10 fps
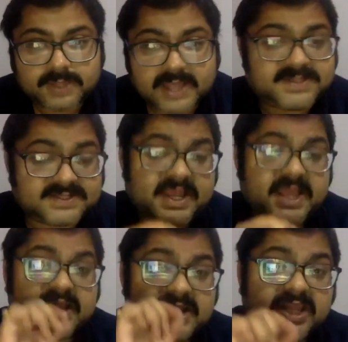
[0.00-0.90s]
as they
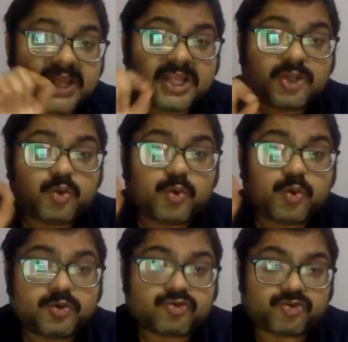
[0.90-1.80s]
say, Hindi, Hindu,
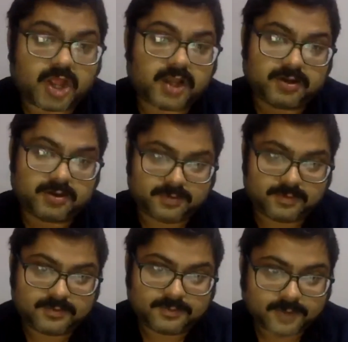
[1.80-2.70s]
Hindustan,
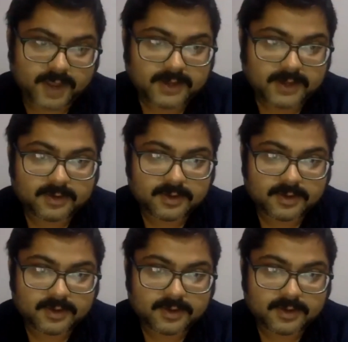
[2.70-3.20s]
right?